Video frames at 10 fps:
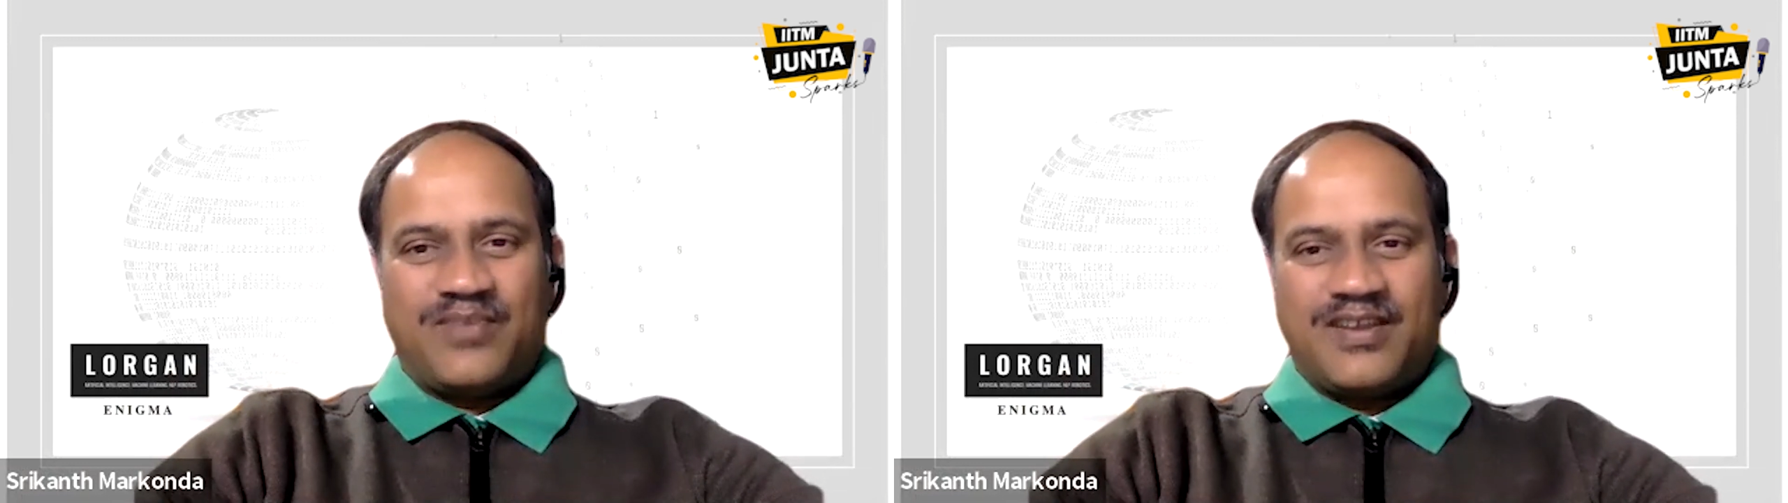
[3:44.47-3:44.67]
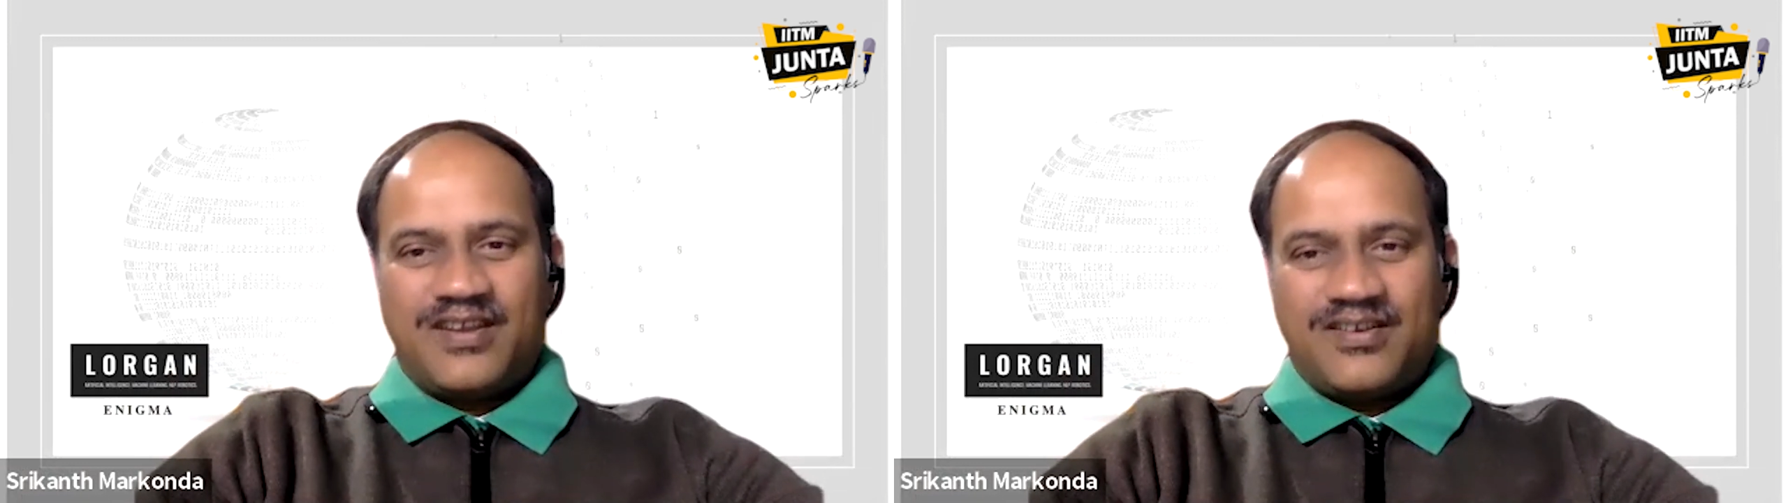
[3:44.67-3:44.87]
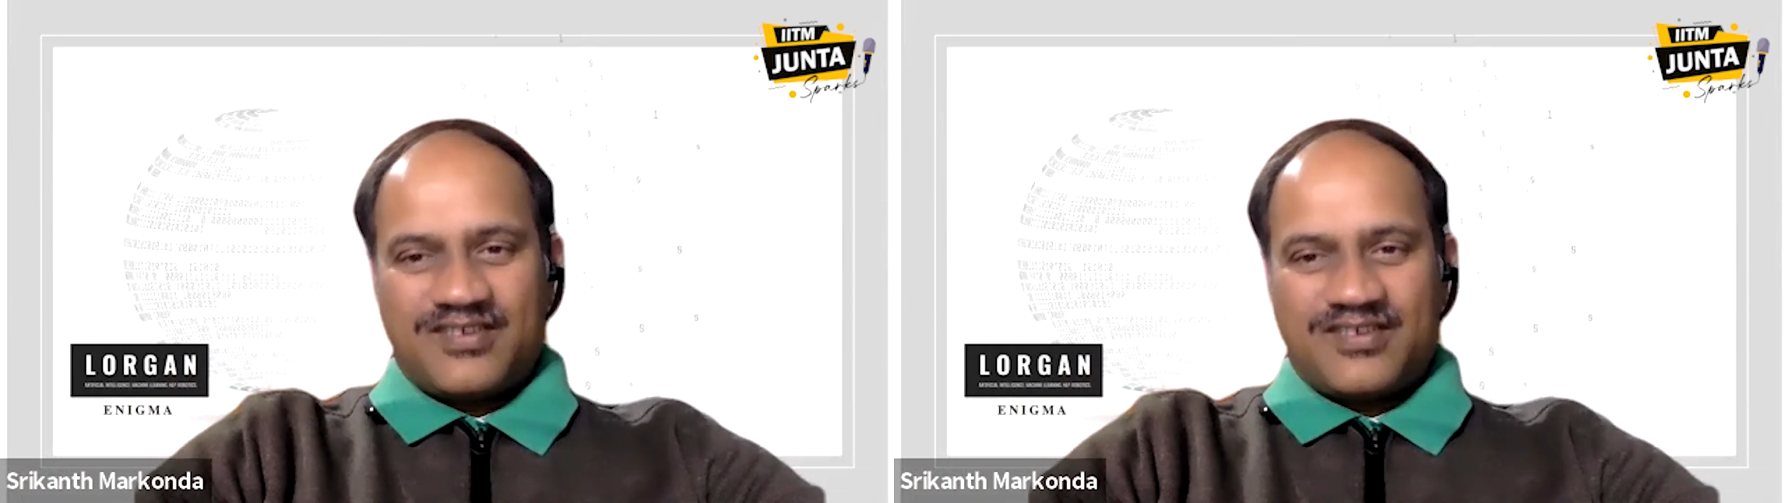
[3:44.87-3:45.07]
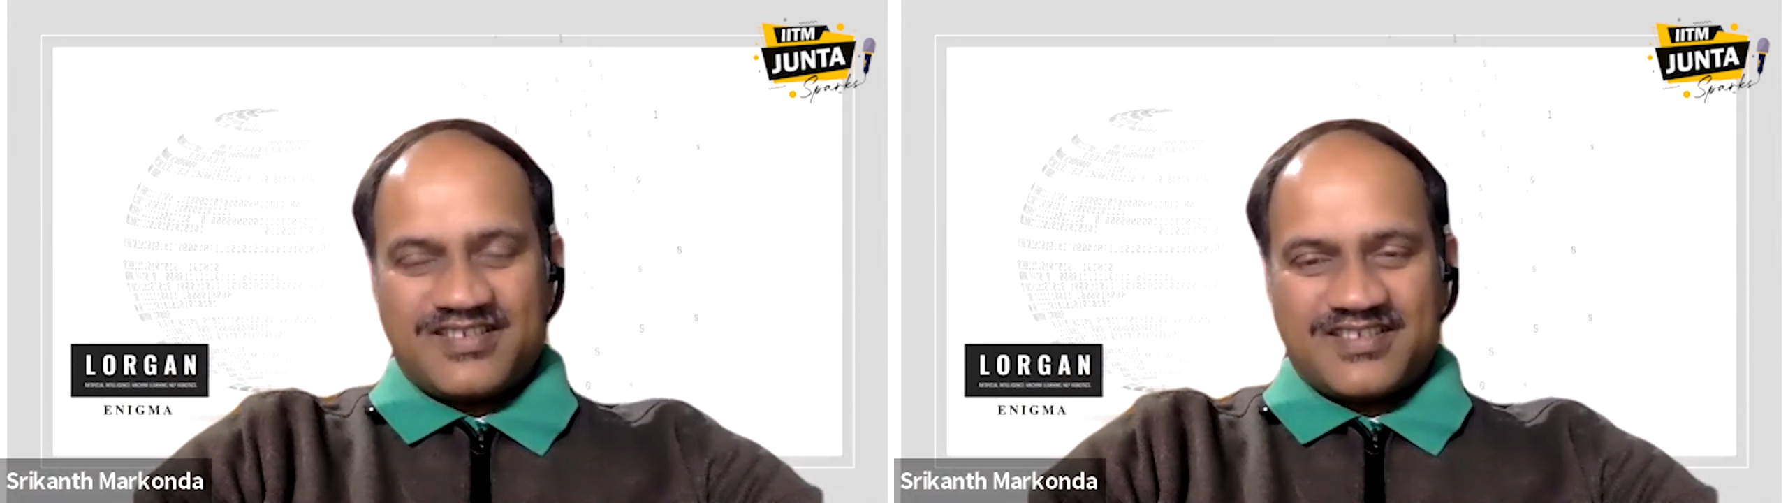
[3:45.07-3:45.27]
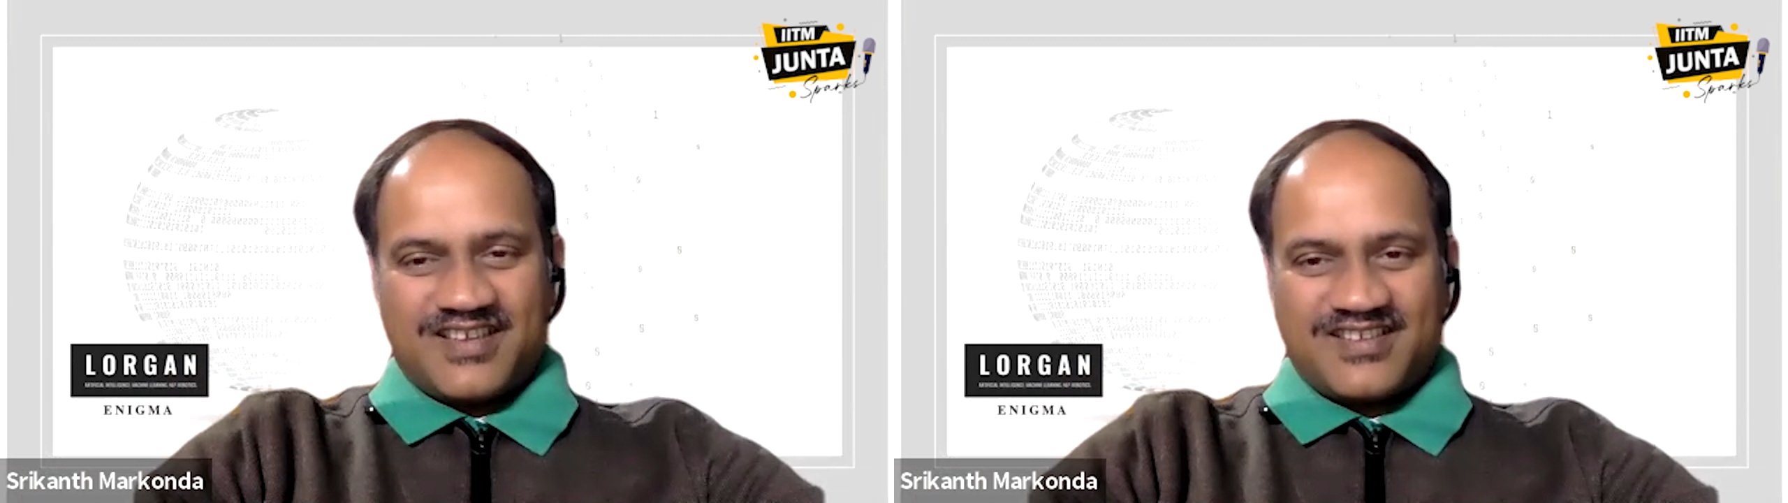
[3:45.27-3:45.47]
went into
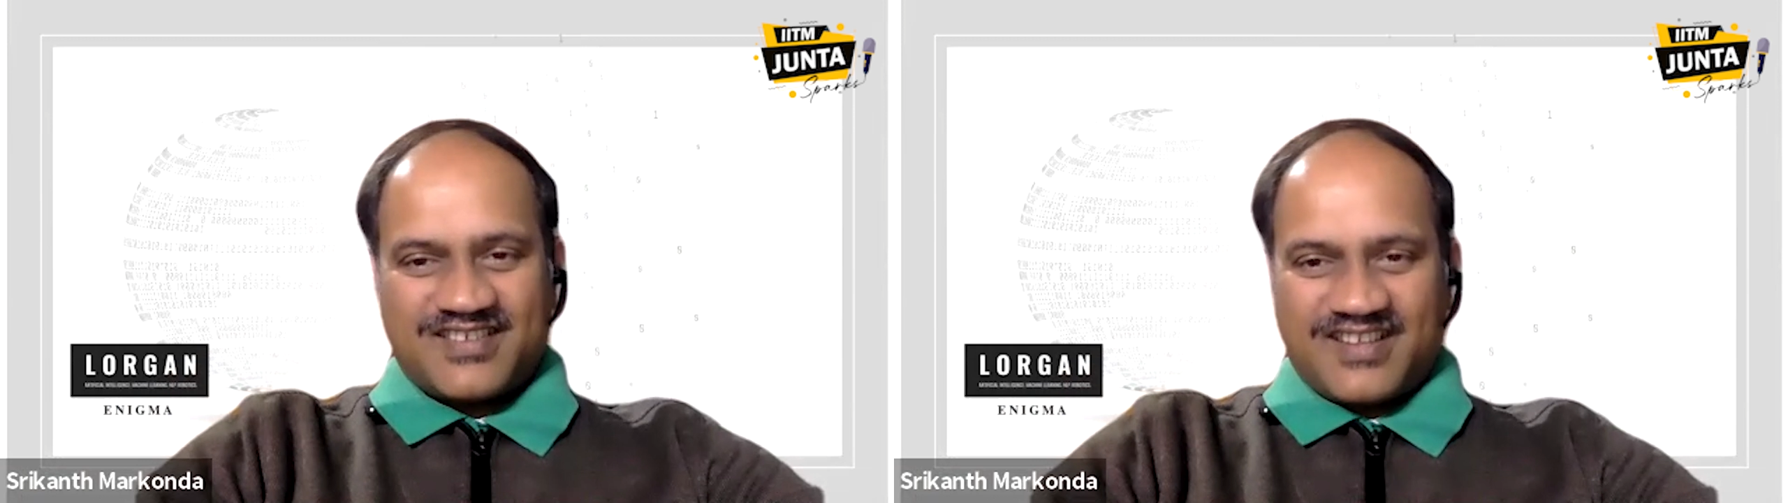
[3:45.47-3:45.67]
TCS,